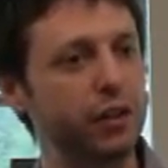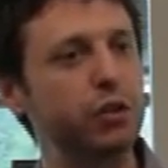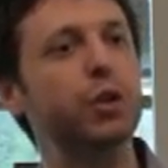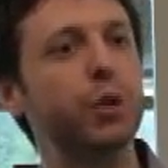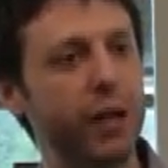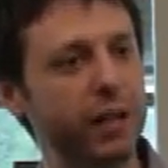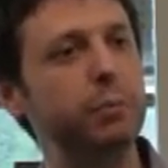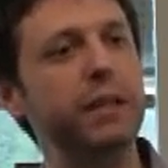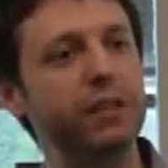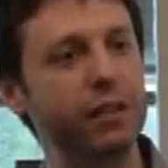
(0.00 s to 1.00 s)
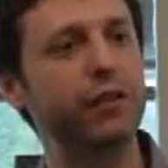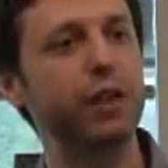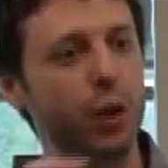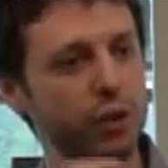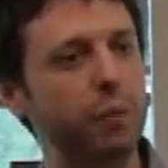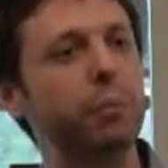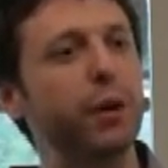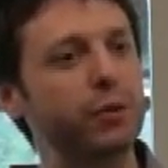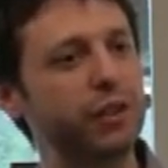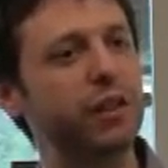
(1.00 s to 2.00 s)
two correct pieces of code
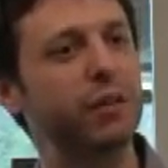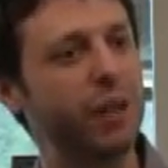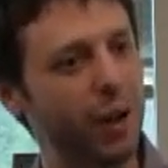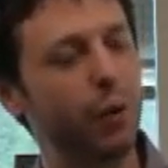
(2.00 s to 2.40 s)
compose into